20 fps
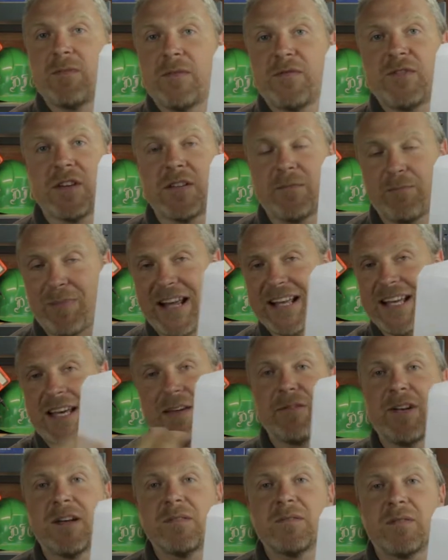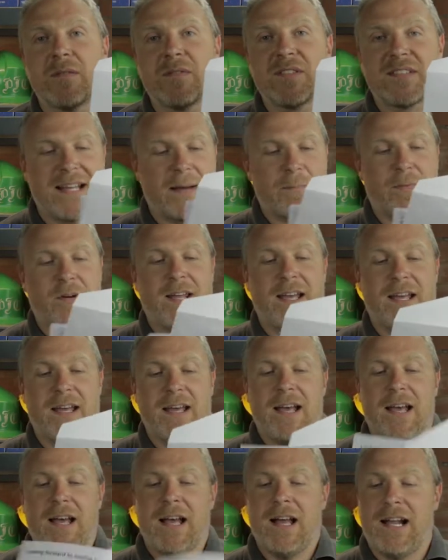with just blank envelopes with a stamp on it.
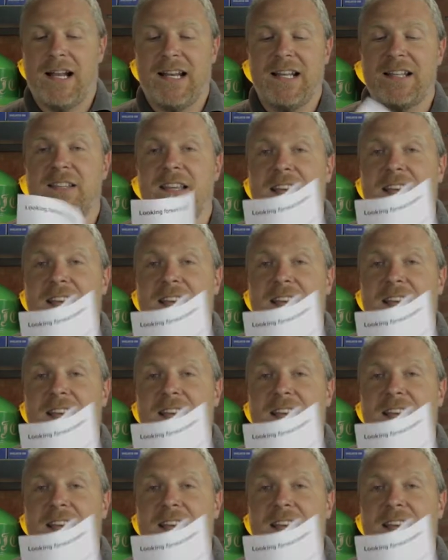And